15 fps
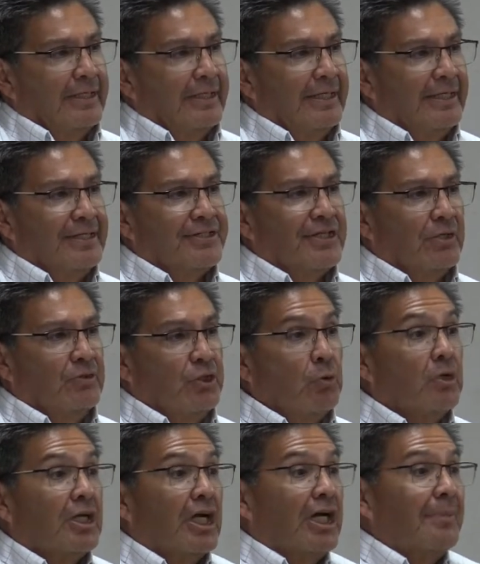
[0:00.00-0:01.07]
And he said, You
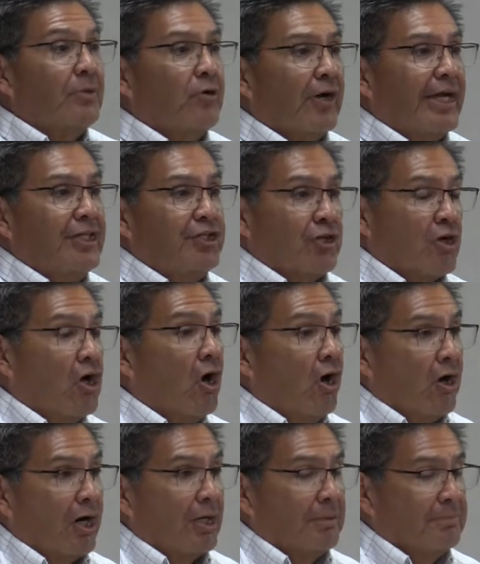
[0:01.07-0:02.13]
want to upgrade your
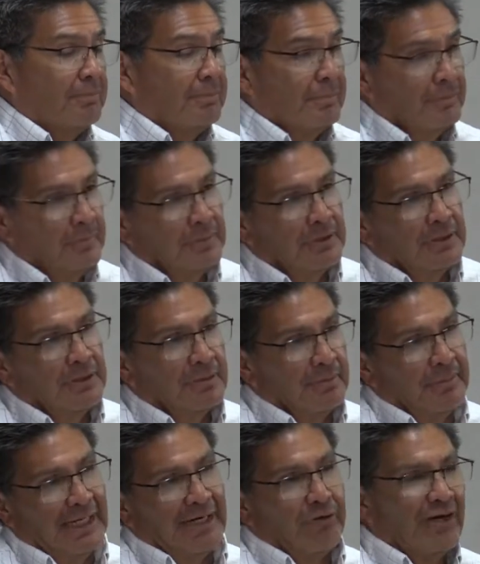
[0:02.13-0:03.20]
car?
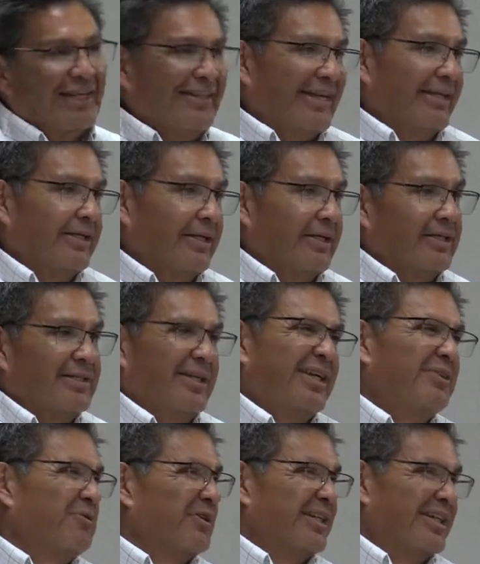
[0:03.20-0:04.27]
But I read that letter. I said, I
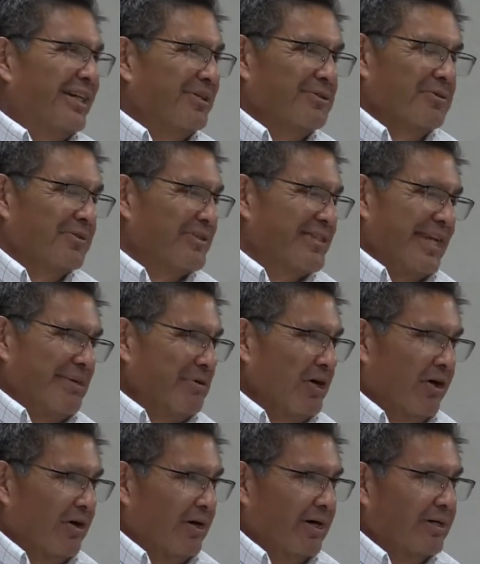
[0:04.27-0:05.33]
don't want, I don't want the same
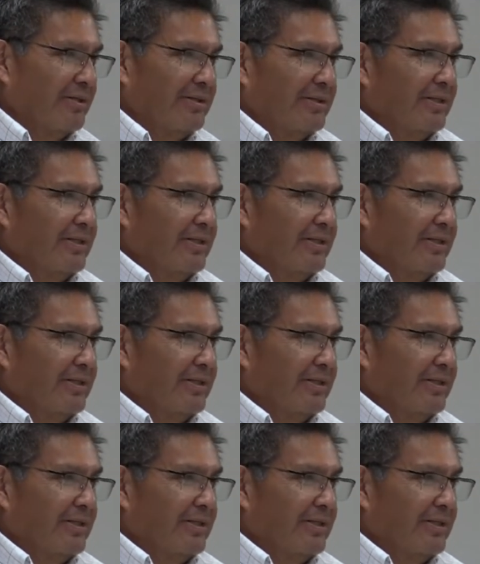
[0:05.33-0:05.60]
car.